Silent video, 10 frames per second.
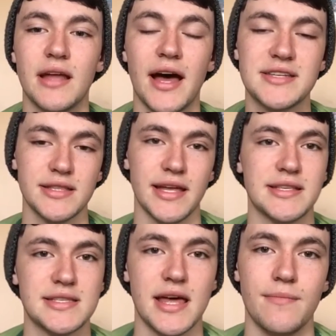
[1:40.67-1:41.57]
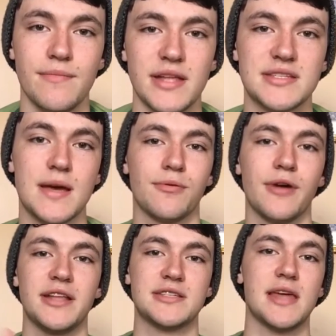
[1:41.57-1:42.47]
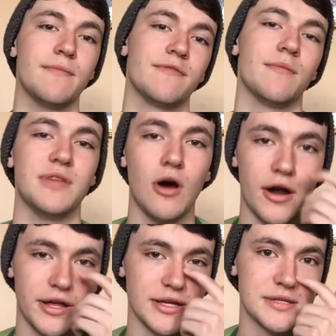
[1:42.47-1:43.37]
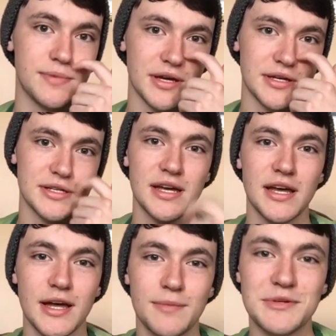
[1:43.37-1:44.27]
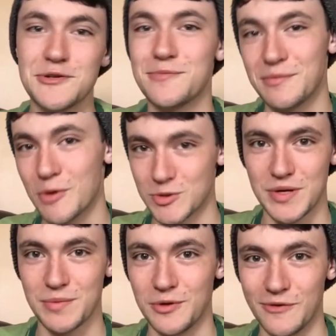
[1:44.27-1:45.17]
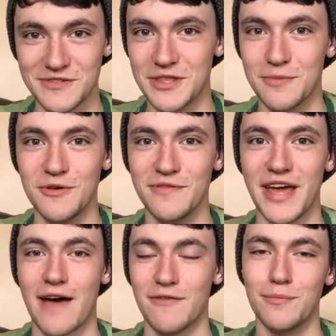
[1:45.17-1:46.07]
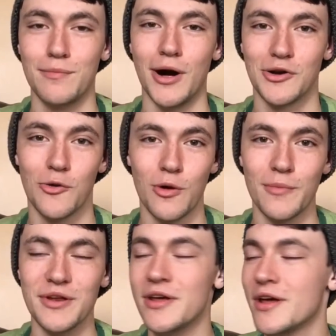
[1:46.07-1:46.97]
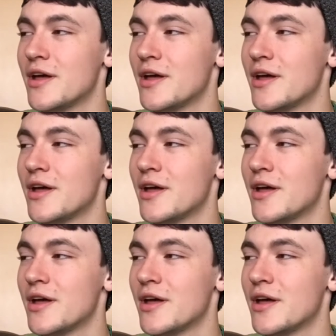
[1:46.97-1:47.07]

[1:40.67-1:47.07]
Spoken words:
isolates them and separates them from the audience, because I'm assuming most people who have seen the movie haven't mugged a woman.